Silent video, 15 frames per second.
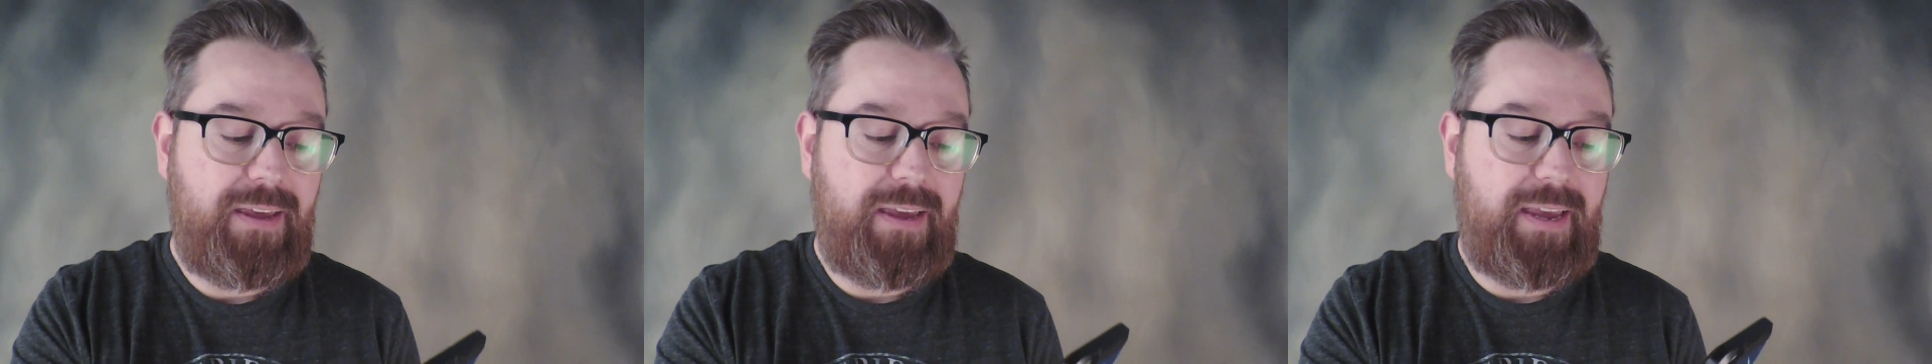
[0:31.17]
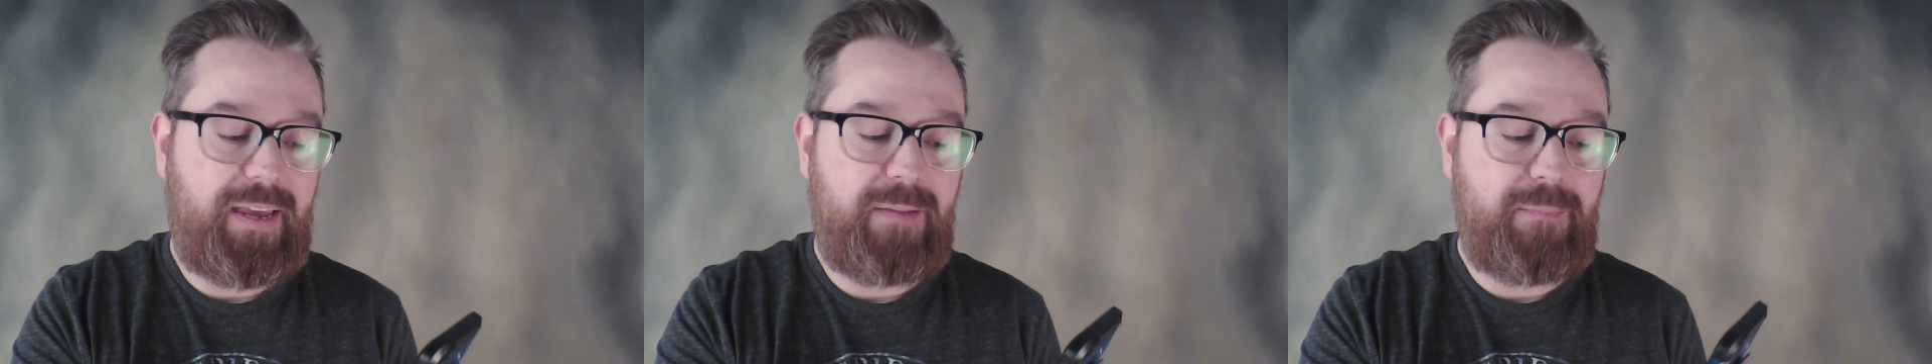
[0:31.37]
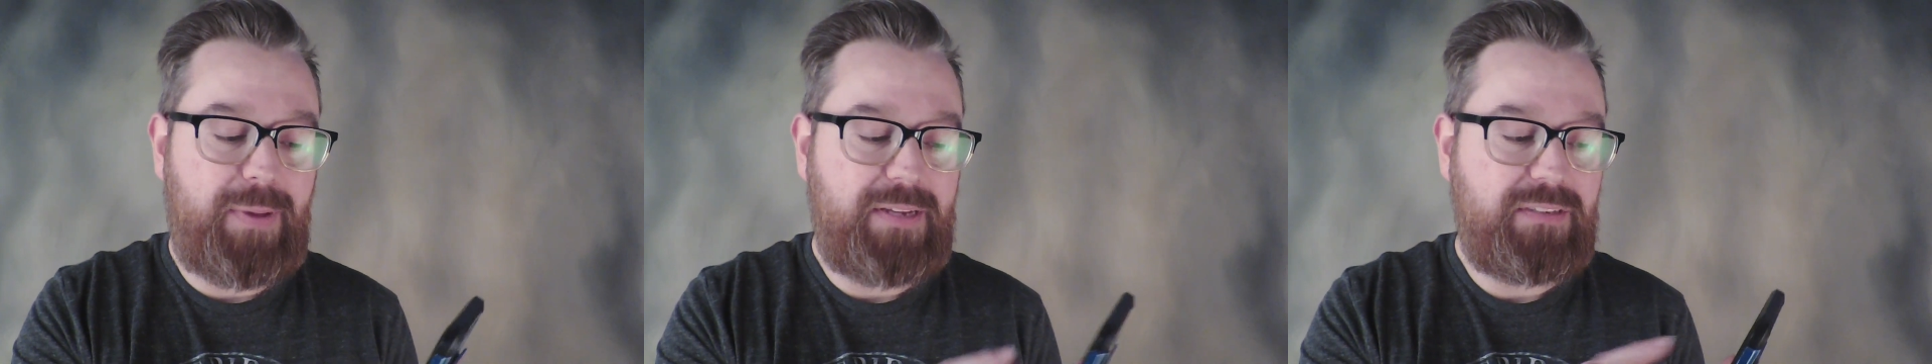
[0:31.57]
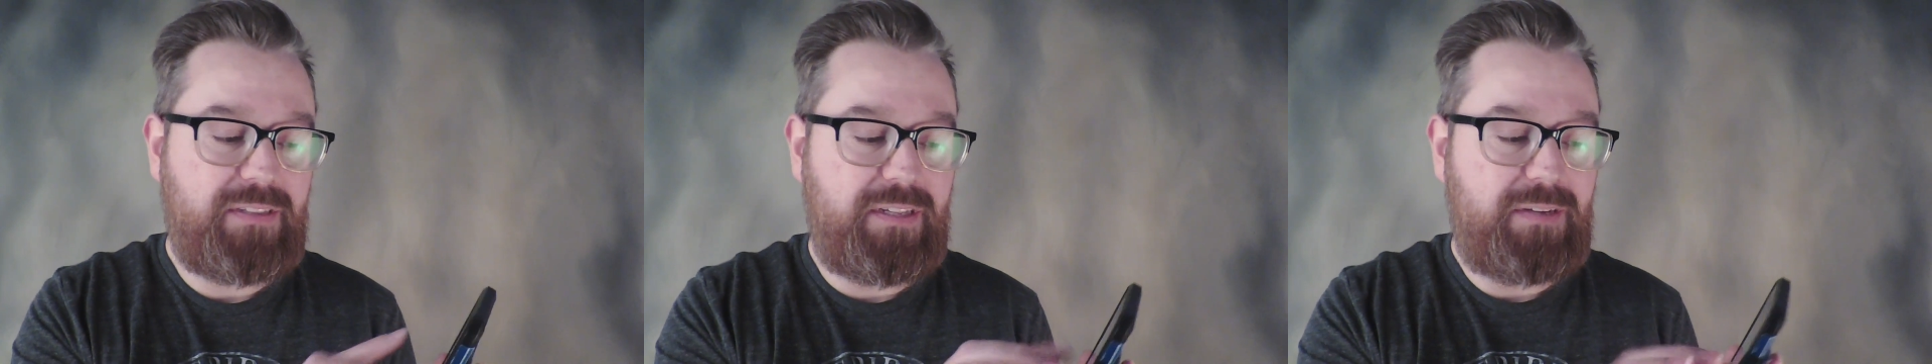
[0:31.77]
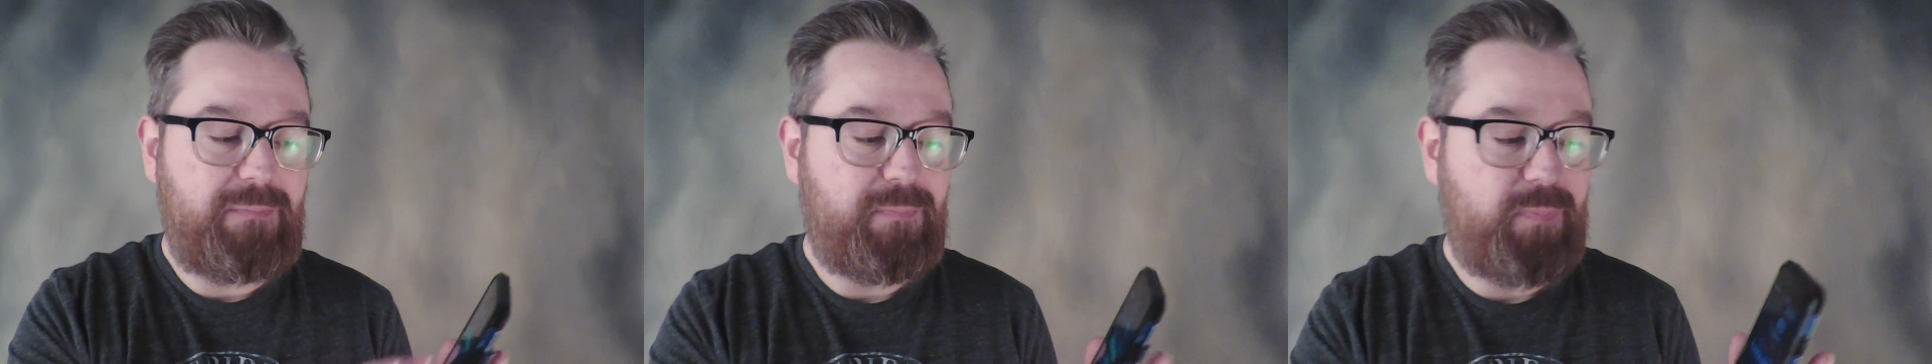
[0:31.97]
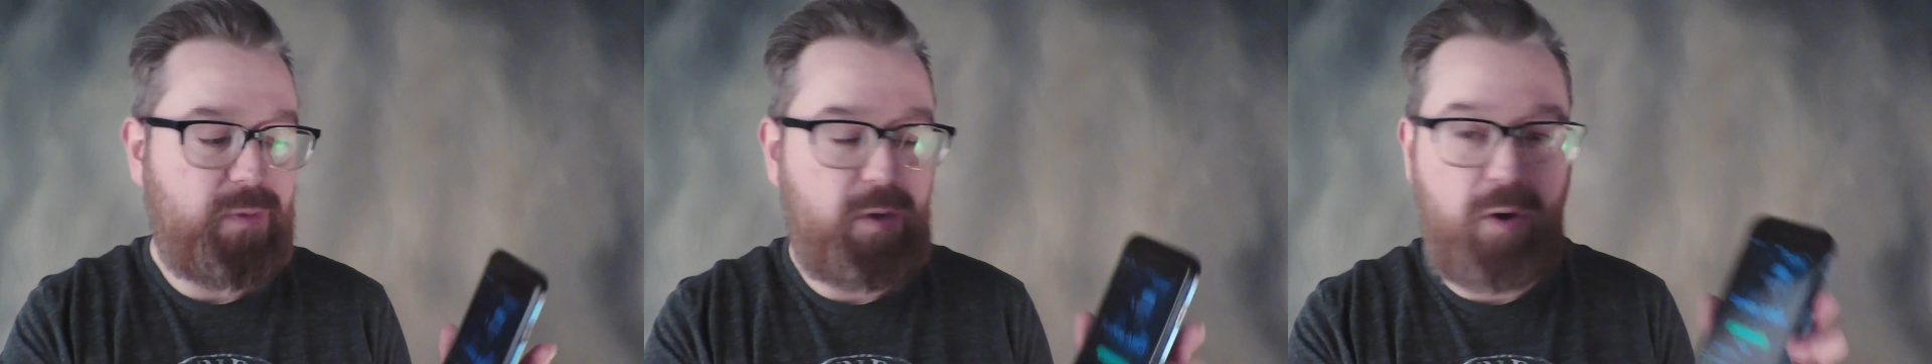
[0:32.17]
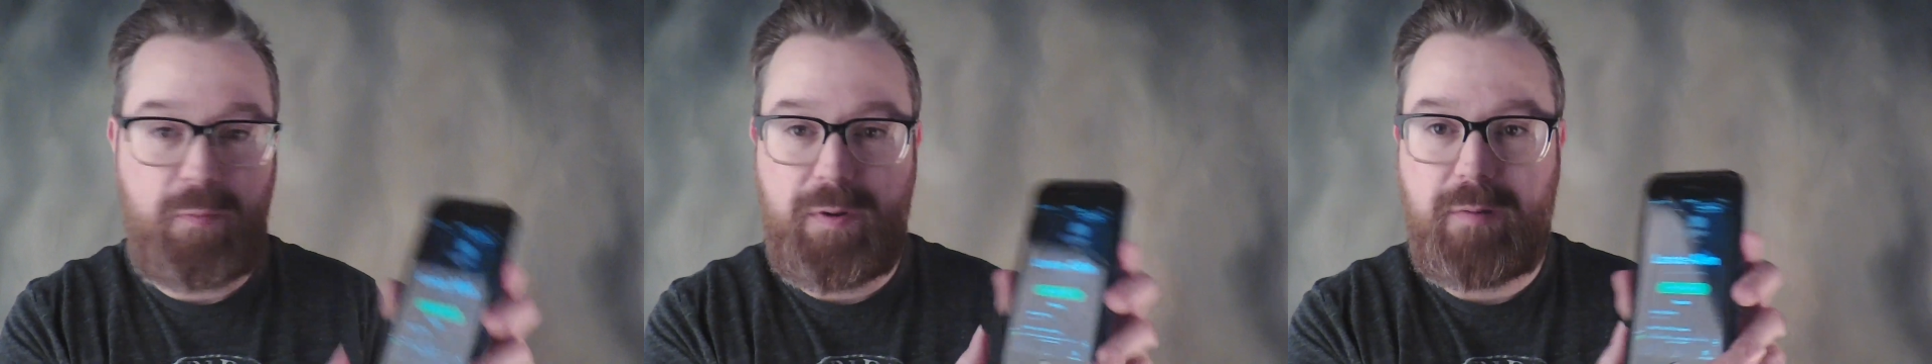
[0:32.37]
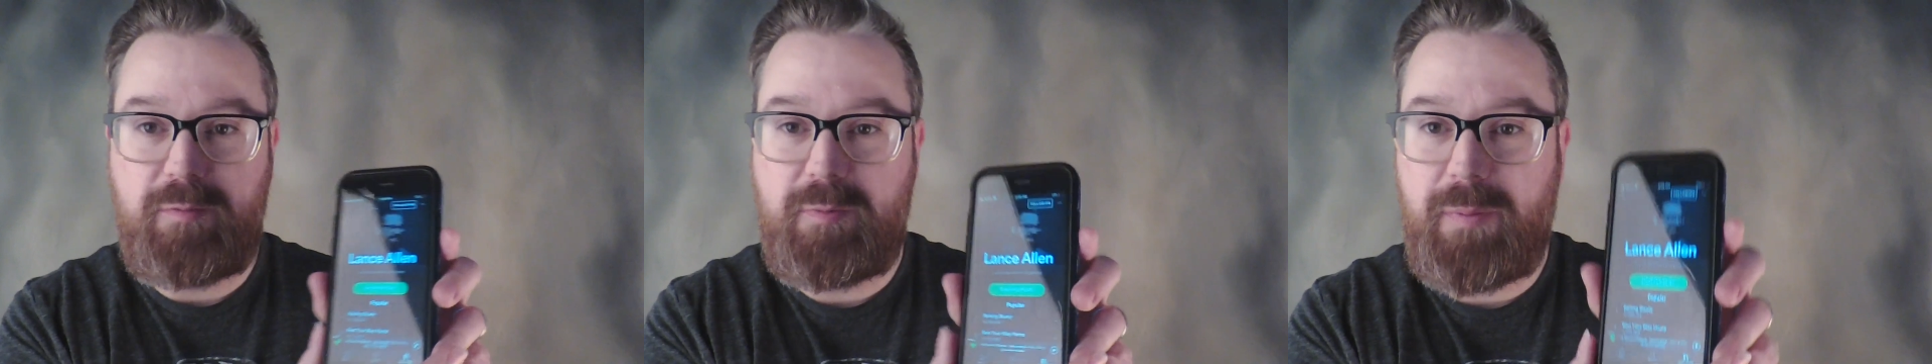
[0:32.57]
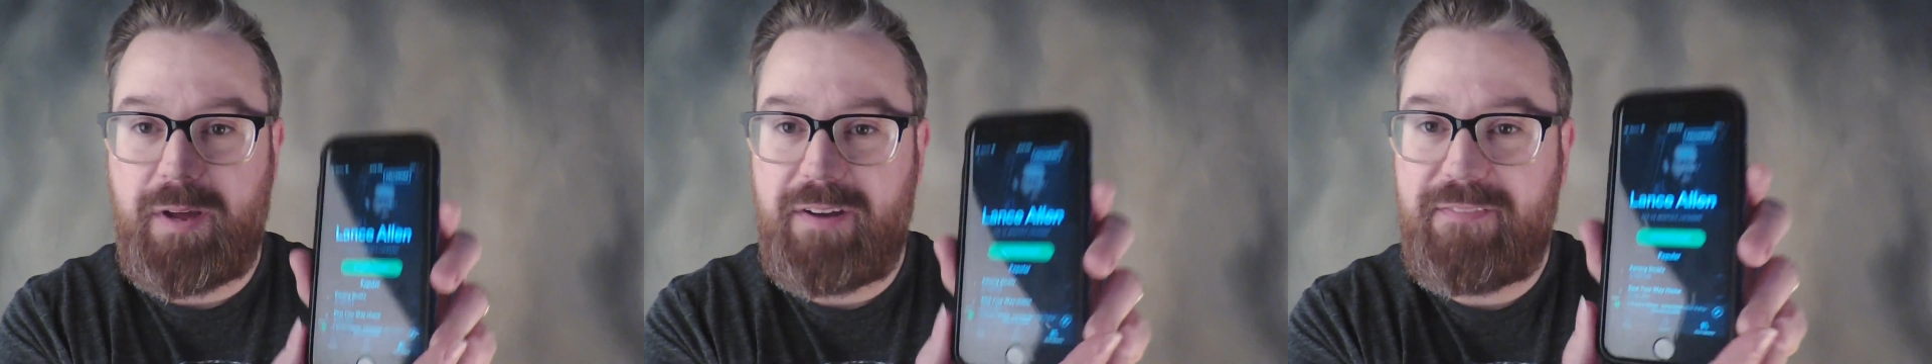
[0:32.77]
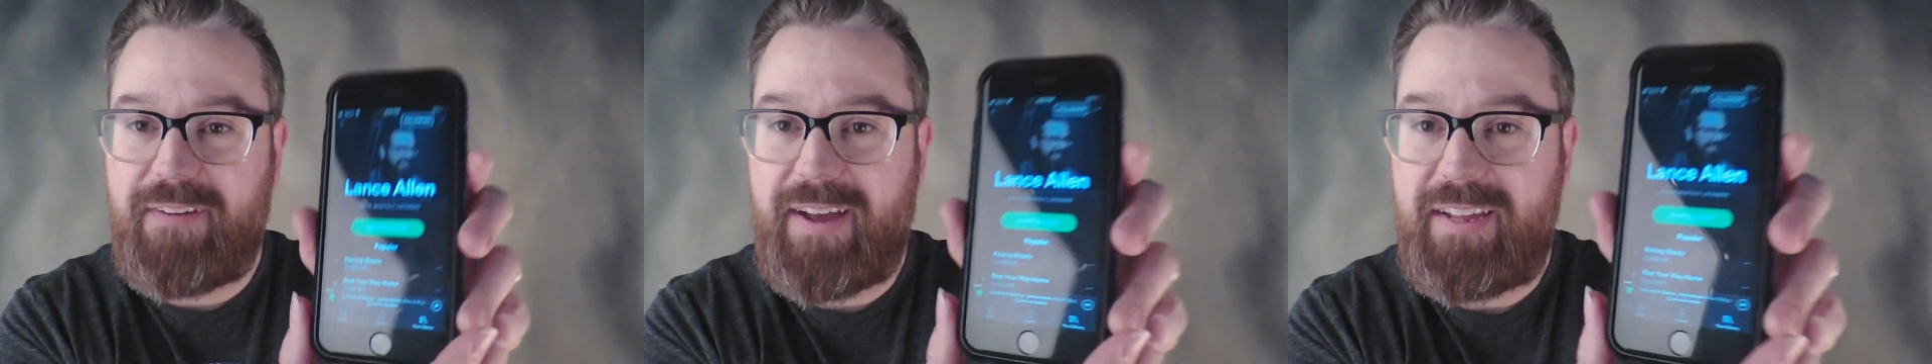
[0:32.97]
And basically, you open up
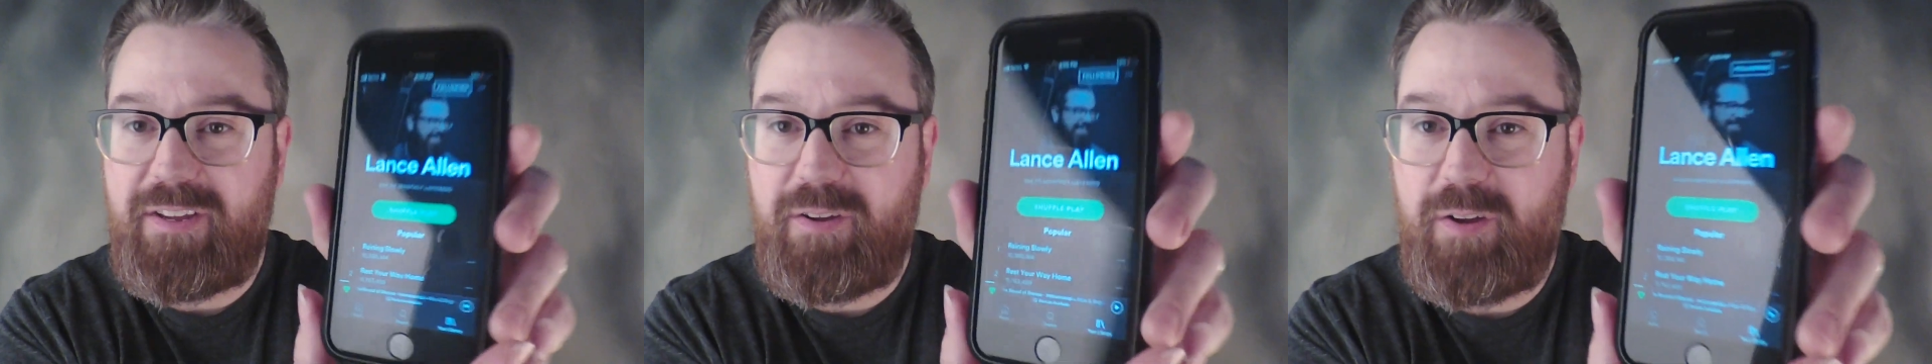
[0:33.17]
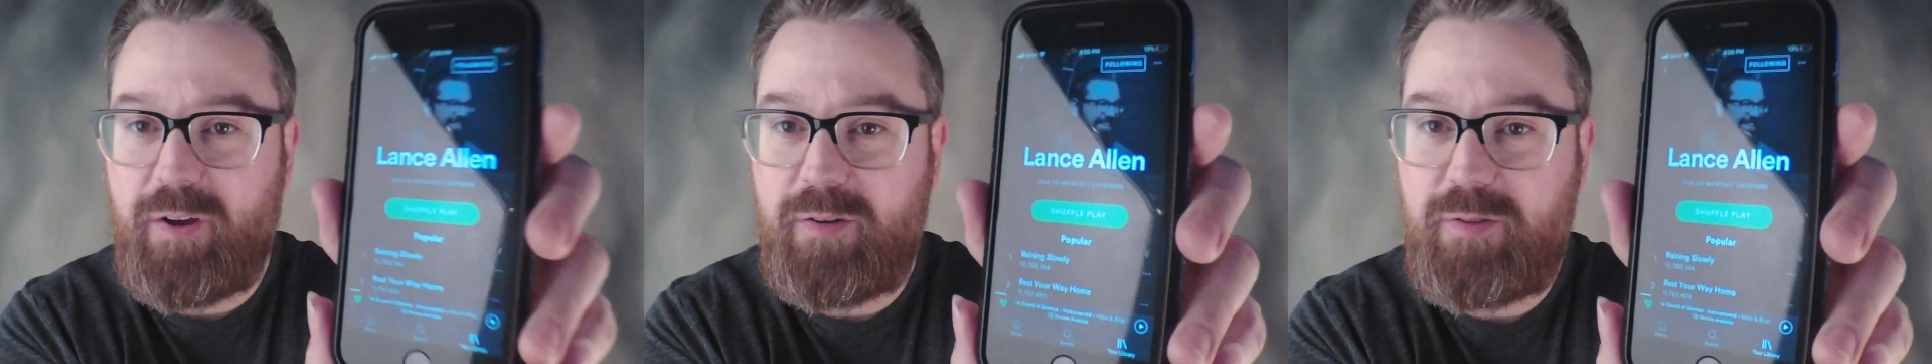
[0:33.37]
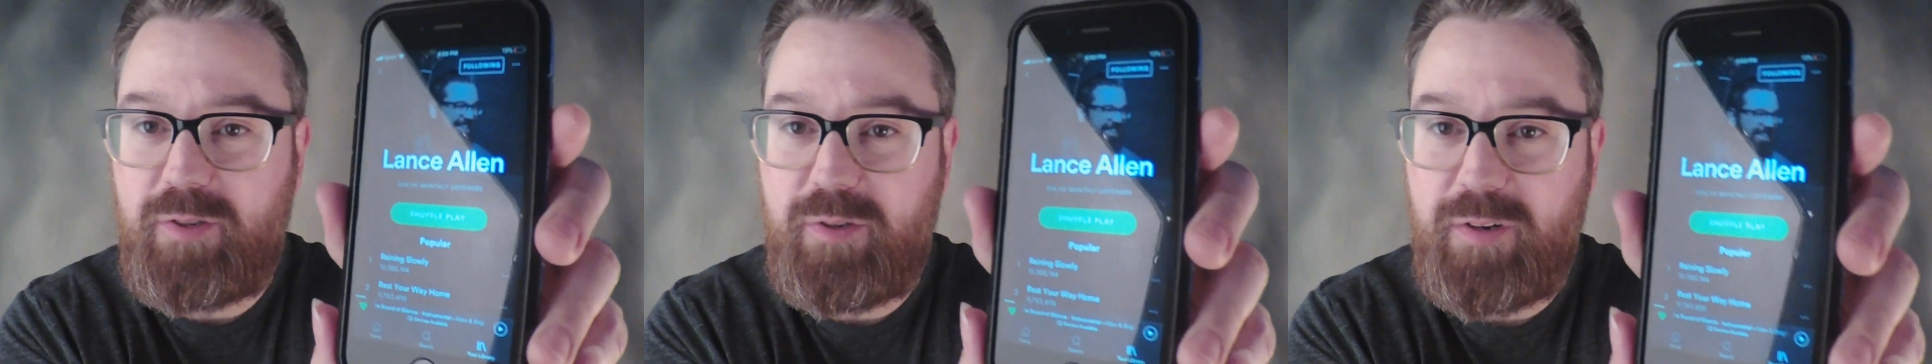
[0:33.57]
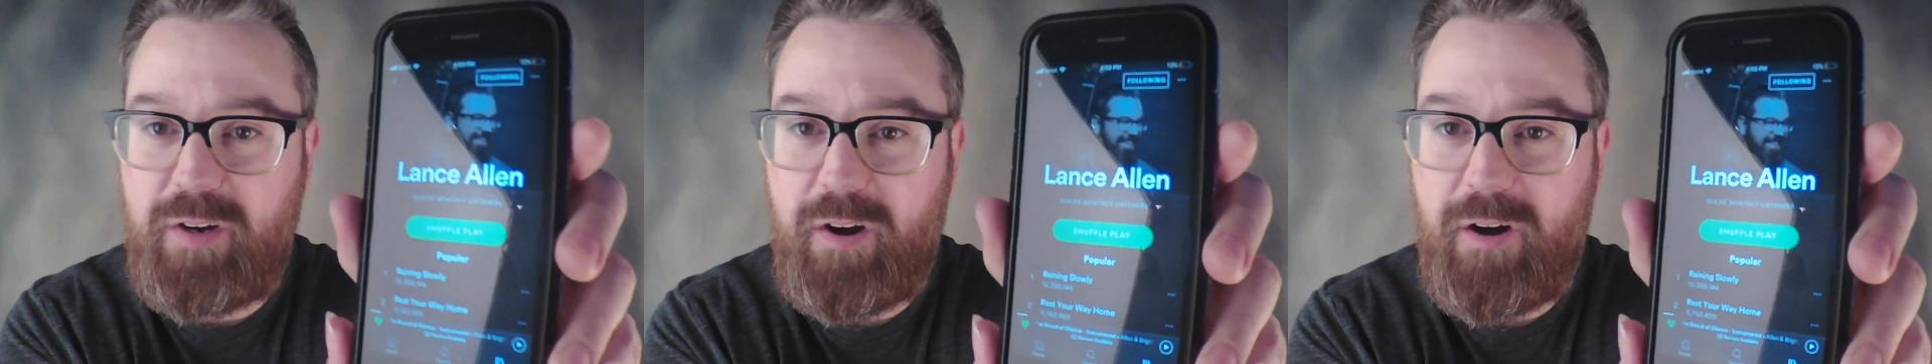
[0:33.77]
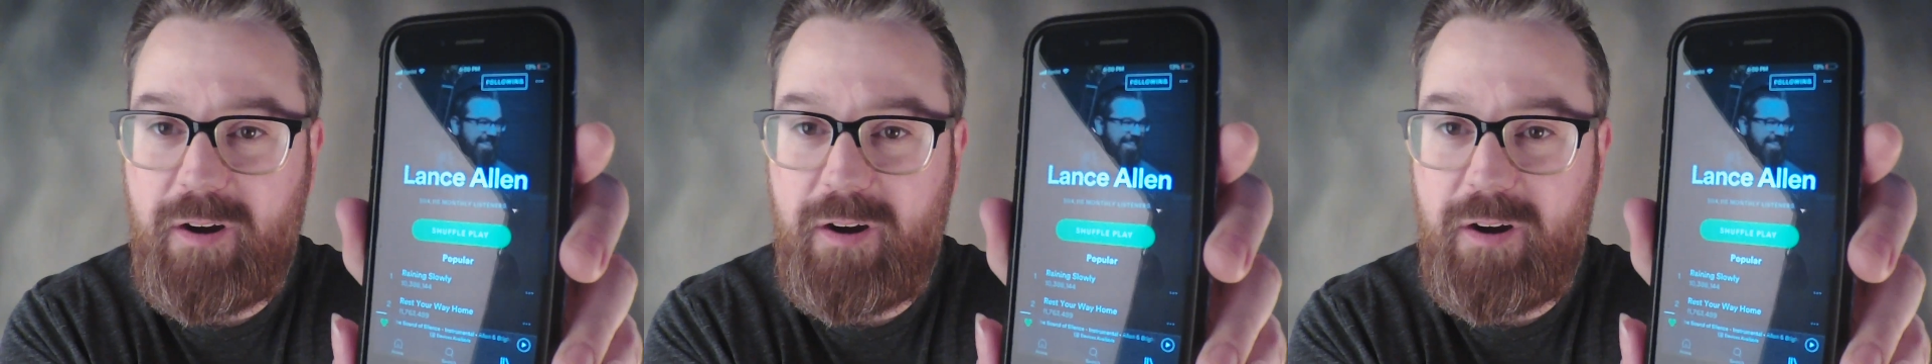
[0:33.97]
Spotify and you go to an